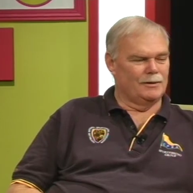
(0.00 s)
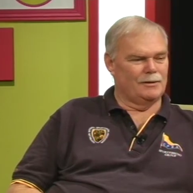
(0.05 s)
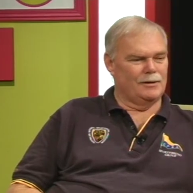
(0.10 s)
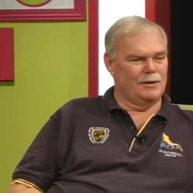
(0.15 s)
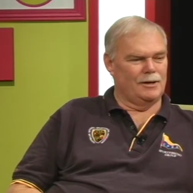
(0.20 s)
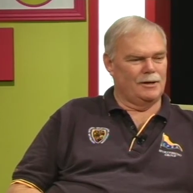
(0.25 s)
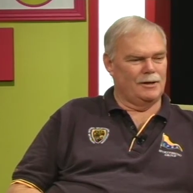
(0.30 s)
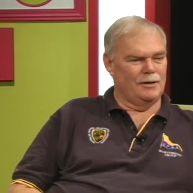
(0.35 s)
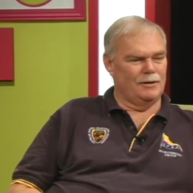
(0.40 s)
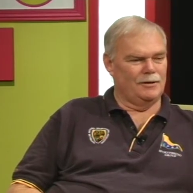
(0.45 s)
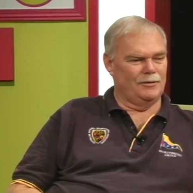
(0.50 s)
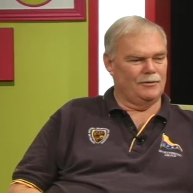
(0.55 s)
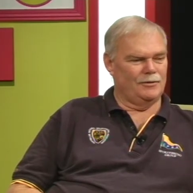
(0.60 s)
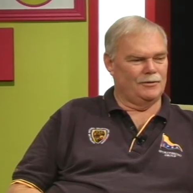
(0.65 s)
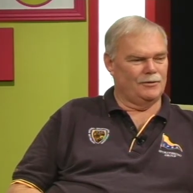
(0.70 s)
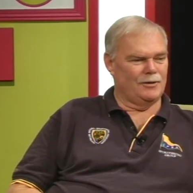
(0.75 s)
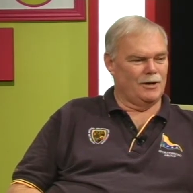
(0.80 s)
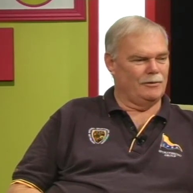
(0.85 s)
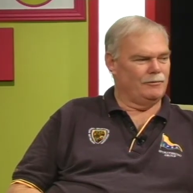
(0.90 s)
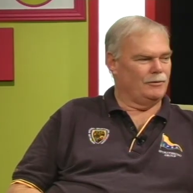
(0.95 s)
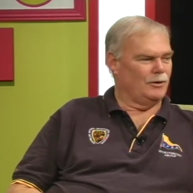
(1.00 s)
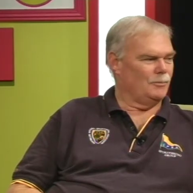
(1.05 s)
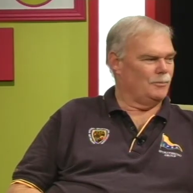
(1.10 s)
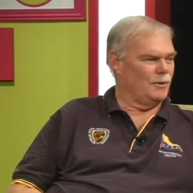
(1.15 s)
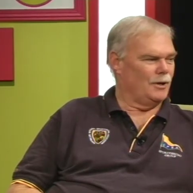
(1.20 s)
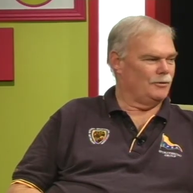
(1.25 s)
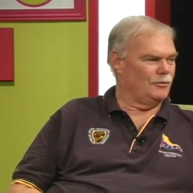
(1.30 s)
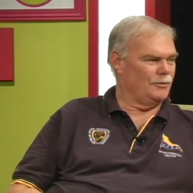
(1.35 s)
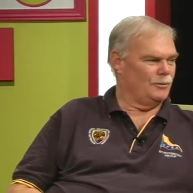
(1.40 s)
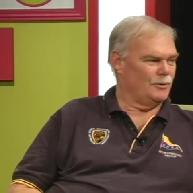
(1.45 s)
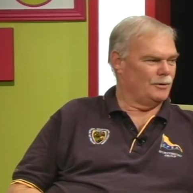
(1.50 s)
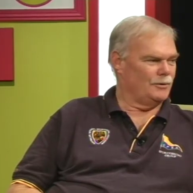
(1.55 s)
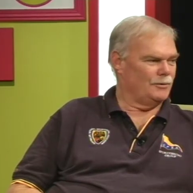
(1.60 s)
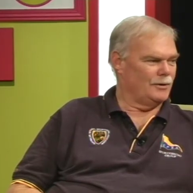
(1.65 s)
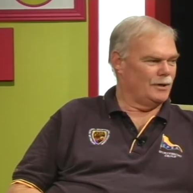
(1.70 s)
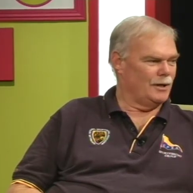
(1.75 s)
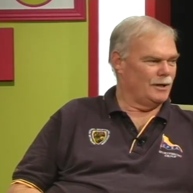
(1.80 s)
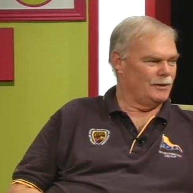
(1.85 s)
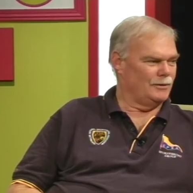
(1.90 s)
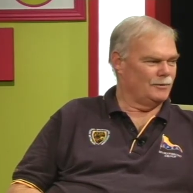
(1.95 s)
That's a saving about
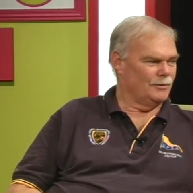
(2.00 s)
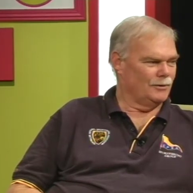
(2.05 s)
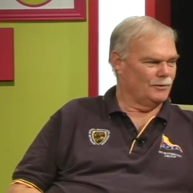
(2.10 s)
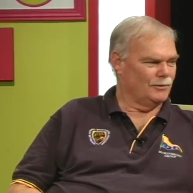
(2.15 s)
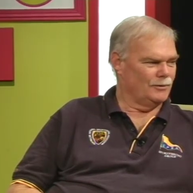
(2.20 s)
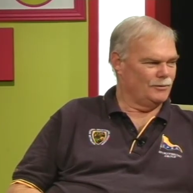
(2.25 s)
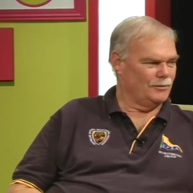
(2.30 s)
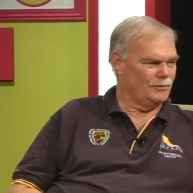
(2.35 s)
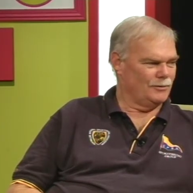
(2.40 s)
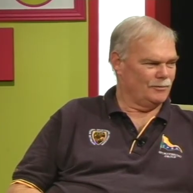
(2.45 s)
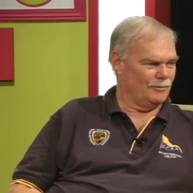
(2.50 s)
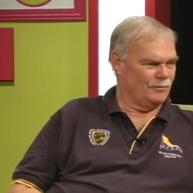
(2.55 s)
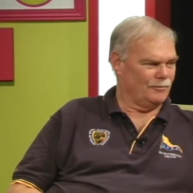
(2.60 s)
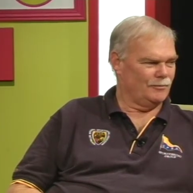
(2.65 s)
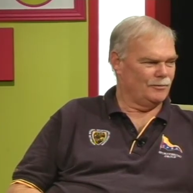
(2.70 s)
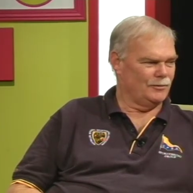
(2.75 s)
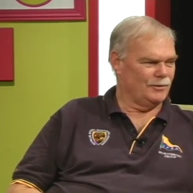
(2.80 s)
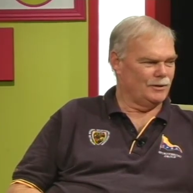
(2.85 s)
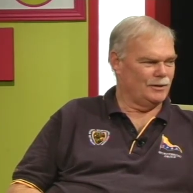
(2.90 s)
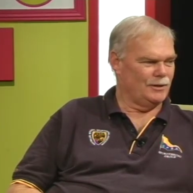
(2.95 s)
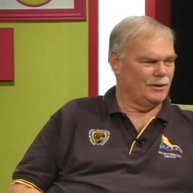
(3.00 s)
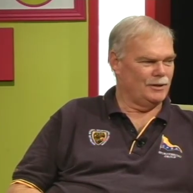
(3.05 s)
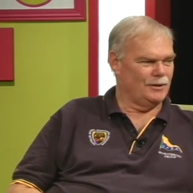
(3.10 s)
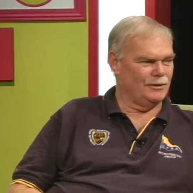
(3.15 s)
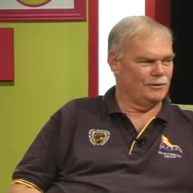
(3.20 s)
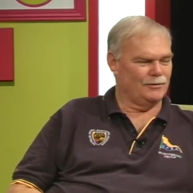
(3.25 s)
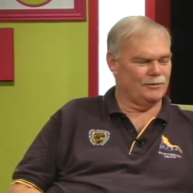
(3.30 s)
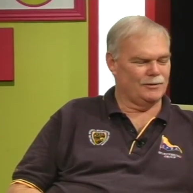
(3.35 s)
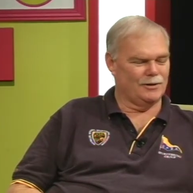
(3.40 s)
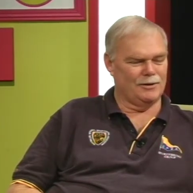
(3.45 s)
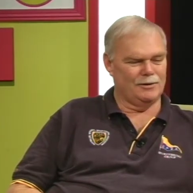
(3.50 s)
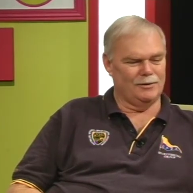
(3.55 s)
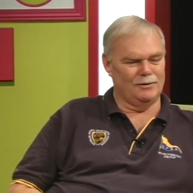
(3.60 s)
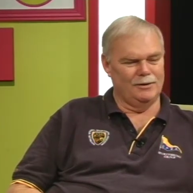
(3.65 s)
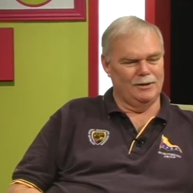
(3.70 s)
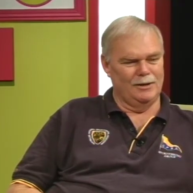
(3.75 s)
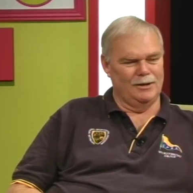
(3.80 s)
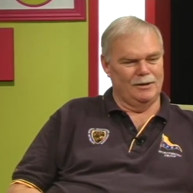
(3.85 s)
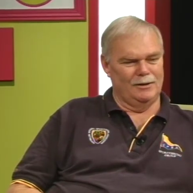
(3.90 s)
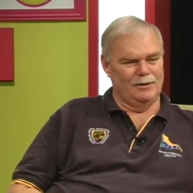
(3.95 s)
$208 for the year. So
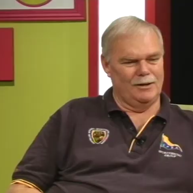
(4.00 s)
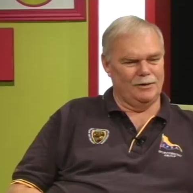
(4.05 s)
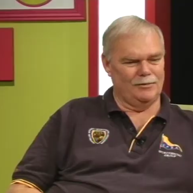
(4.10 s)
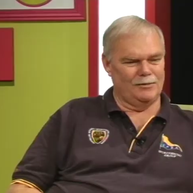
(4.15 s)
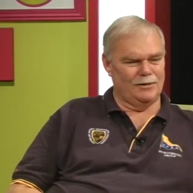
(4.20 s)
that's